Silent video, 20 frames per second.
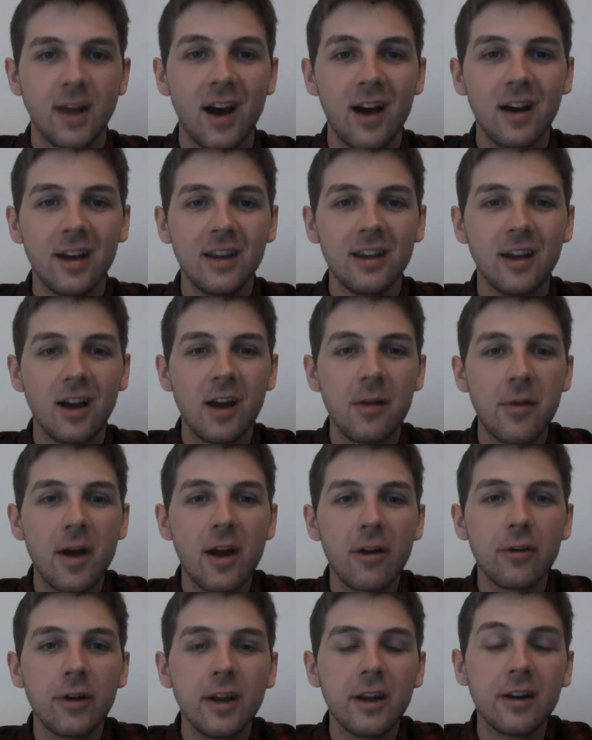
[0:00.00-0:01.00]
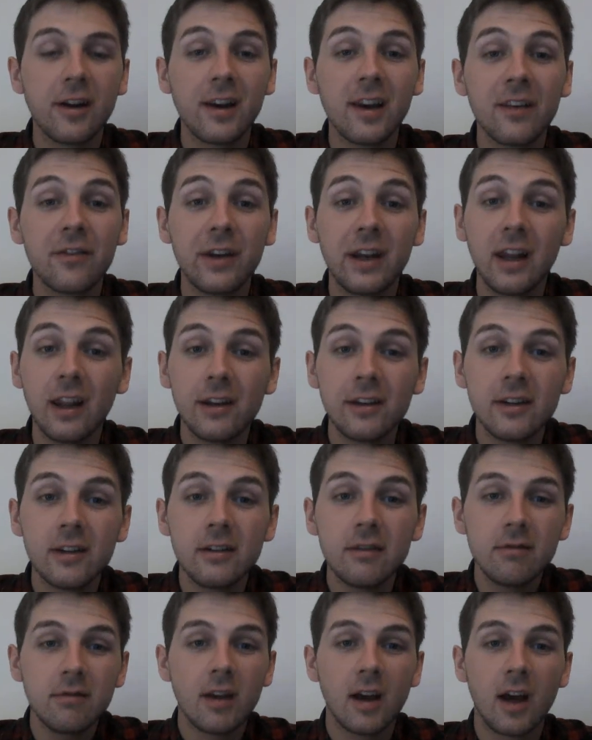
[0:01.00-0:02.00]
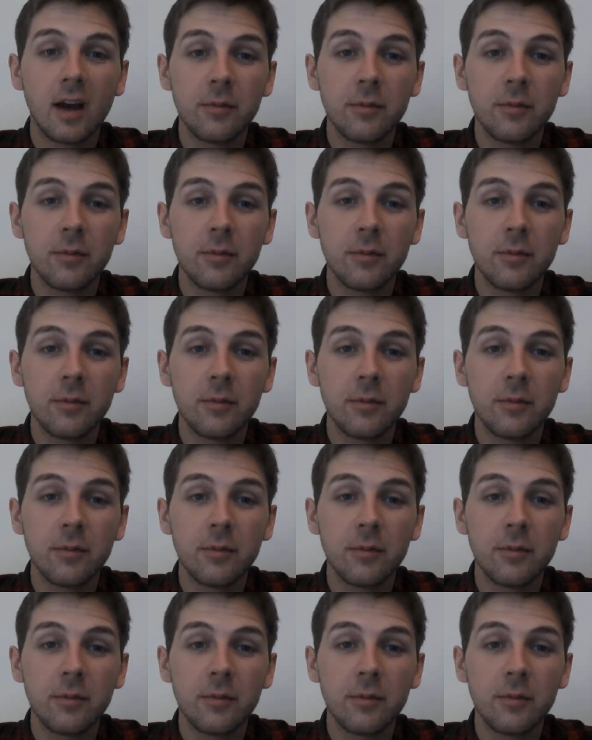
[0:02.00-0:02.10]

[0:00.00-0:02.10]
Hi, I'm Harry and I live in London.